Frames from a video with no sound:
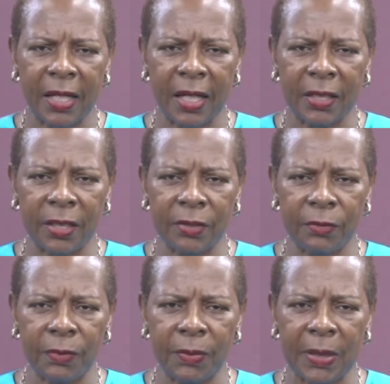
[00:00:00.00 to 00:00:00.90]
and other
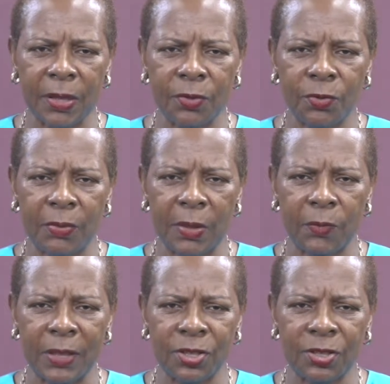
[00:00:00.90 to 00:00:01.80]
women who may
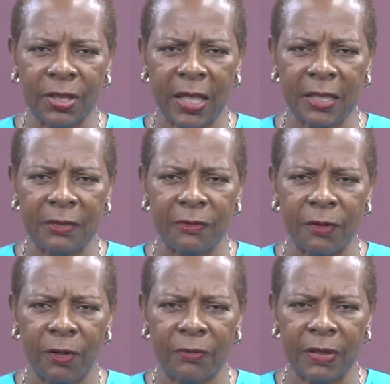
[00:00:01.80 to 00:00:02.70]
wish to get
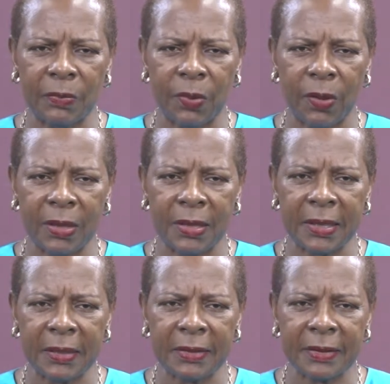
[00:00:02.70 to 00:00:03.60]
involved in
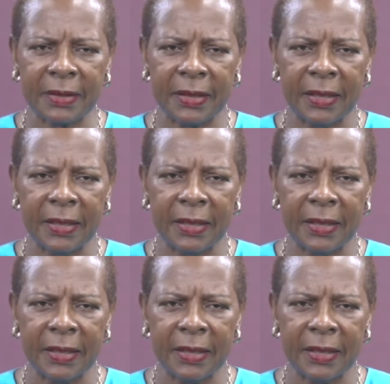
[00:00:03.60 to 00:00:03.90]
politics.